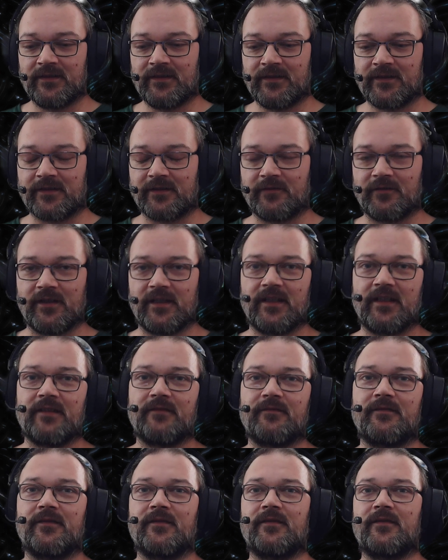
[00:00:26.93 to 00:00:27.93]
So I have
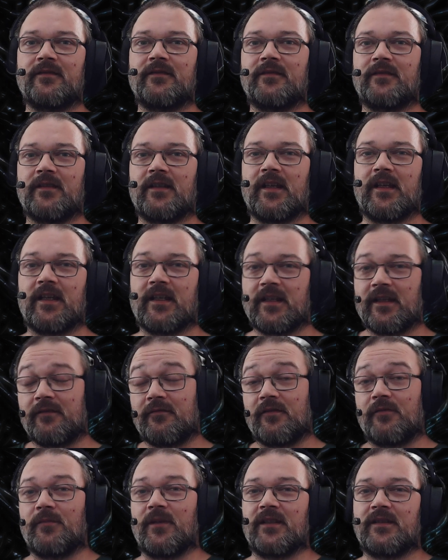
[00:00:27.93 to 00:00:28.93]
a I have
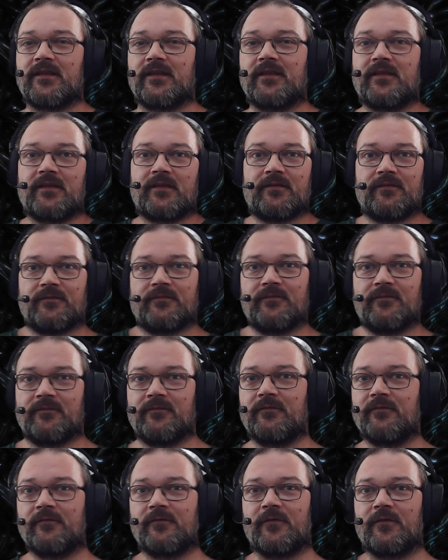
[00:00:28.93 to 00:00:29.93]
a message
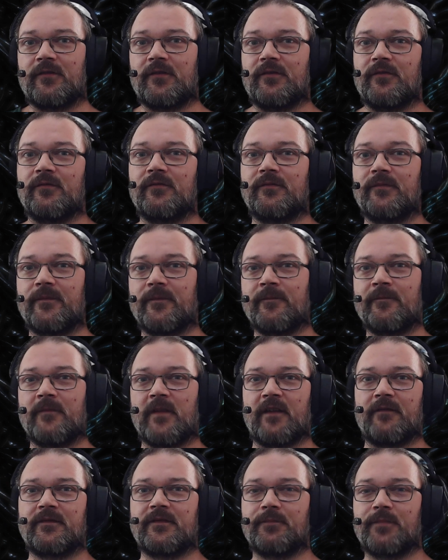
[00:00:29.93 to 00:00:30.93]
for you.
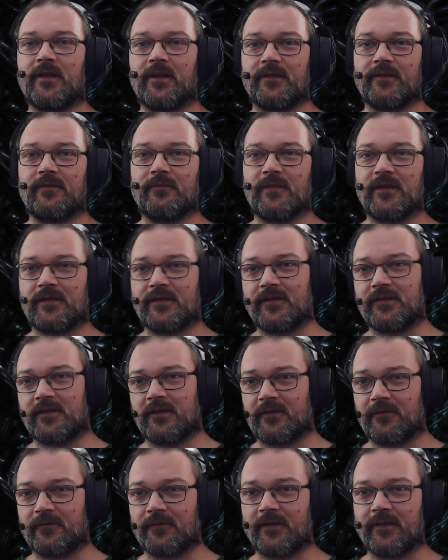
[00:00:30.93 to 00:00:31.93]
I've spread the message
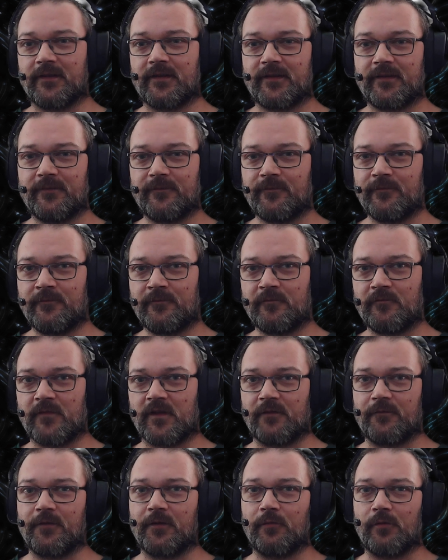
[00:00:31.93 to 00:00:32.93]
already
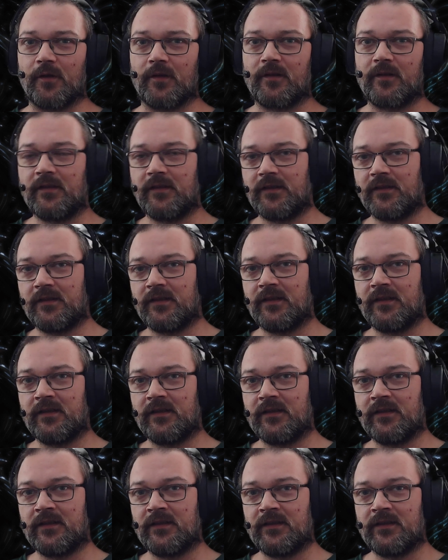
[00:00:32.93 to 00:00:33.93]
everywhere
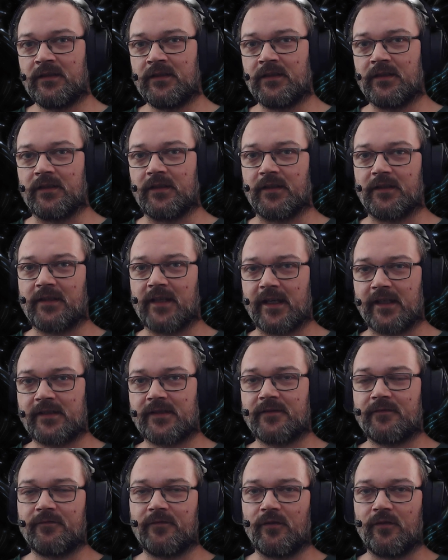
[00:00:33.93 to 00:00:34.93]
in a
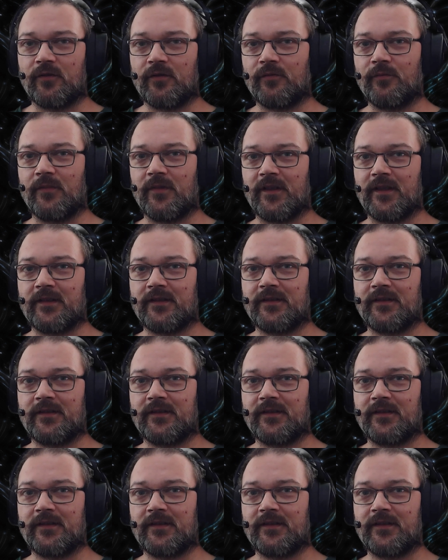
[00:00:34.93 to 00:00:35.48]
text format